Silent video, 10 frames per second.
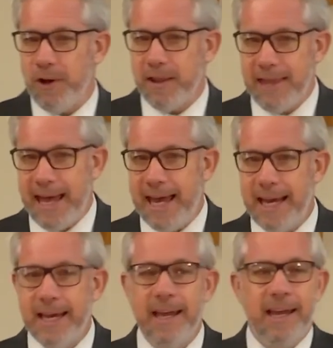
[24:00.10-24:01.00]

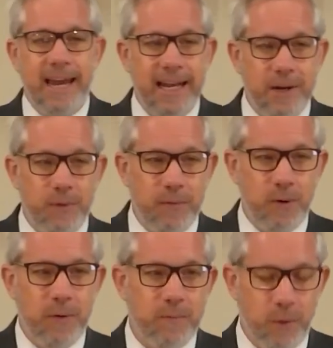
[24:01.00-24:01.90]
they and different
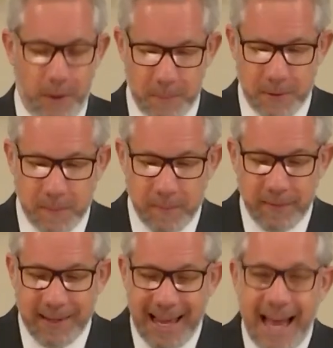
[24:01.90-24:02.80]
verb
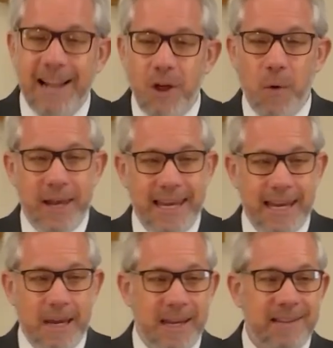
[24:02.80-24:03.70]
forms.
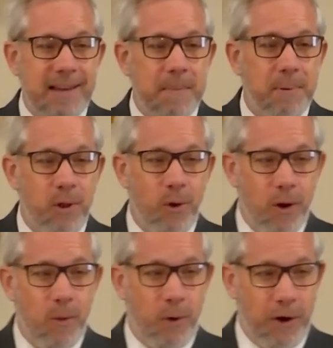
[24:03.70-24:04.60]
Elohim is a
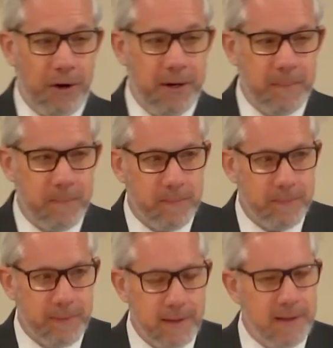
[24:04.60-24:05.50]
plural word,
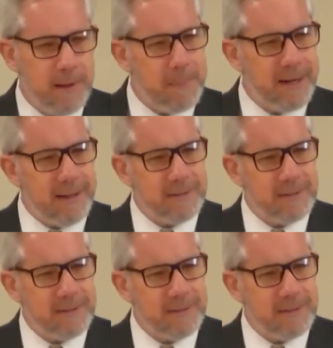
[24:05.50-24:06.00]
but